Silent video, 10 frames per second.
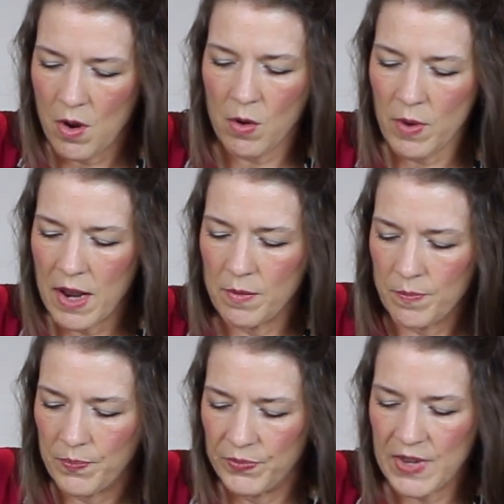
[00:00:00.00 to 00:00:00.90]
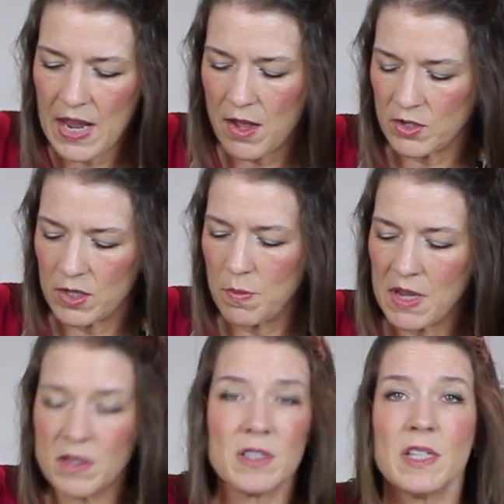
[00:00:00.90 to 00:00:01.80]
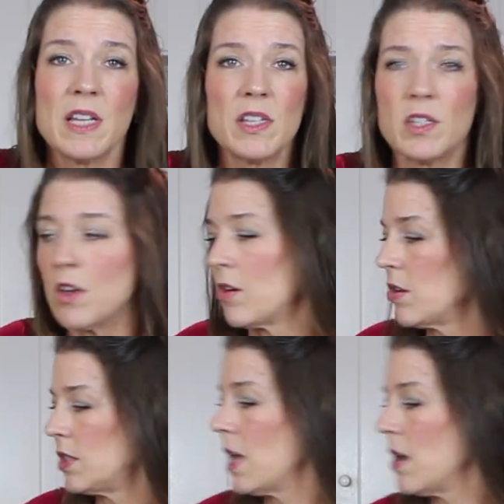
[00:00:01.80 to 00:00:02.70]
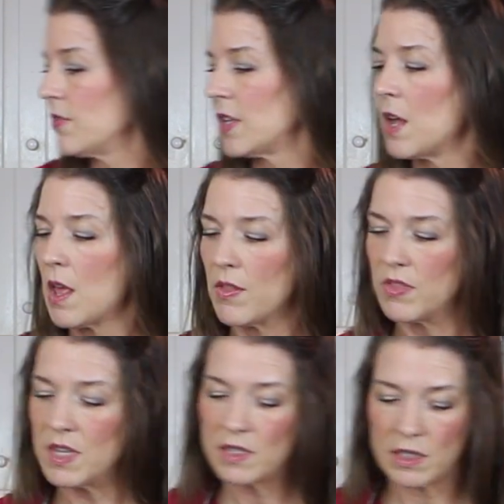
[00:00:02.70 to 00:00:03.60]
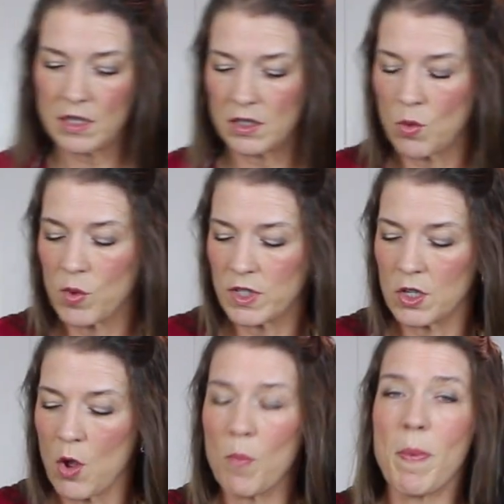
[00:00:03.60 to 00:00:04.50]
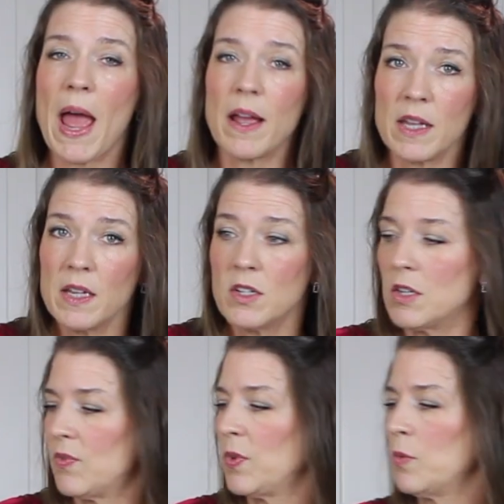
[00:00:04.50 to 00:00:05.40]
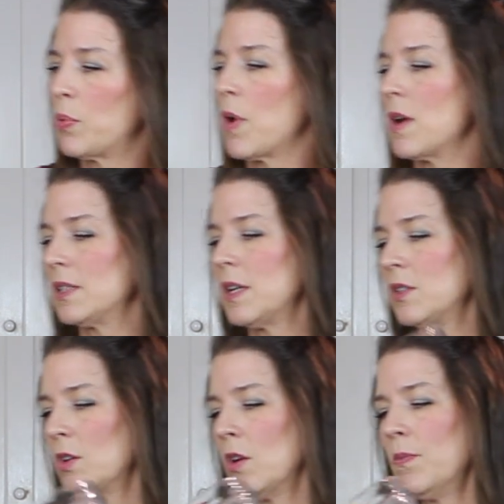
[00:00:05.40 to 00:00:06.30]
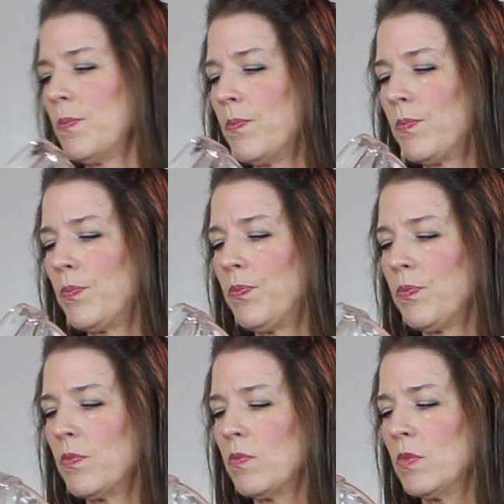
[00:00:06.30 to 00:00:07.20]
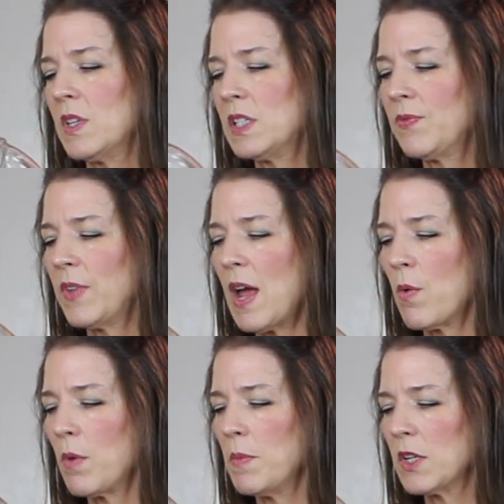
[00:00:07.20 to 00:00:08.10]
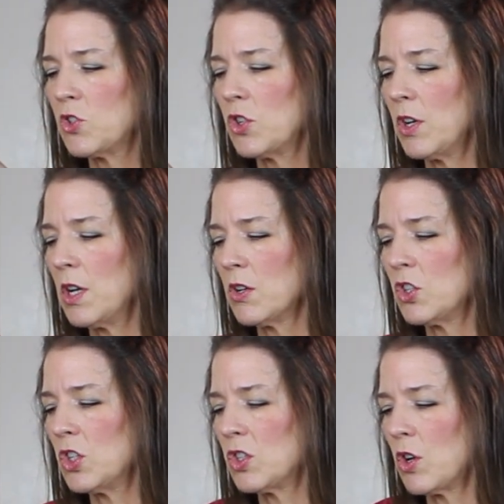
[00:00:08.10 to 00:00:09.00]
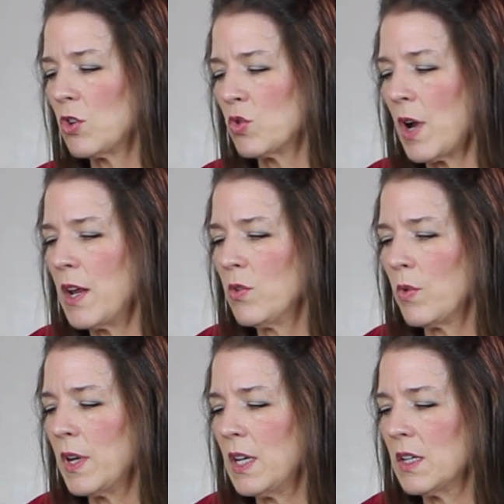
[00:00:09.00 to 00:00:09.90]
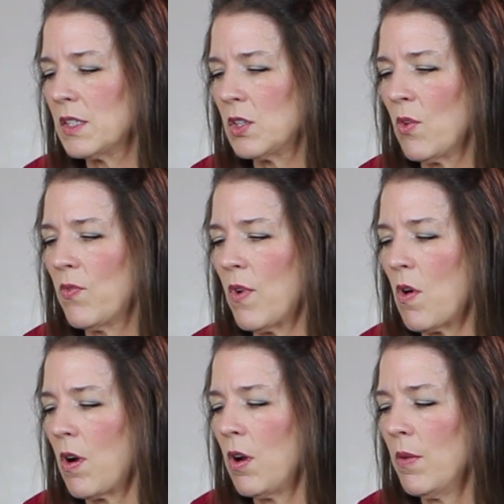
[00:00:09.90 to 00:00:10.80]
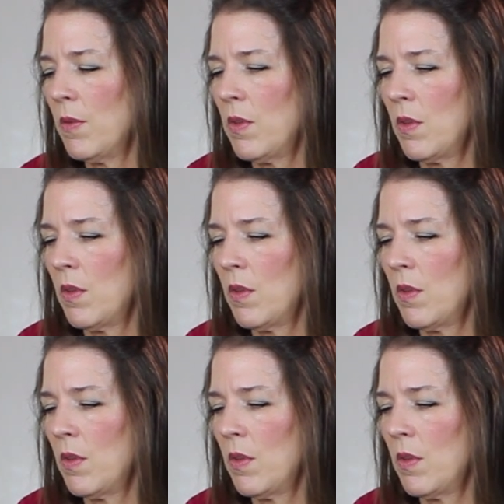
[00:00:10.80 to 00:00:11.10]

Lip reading: All right, now to make this easy on ourselves, this is going to go back into the food processor. This flour mixture here is just our dry ingredients so far.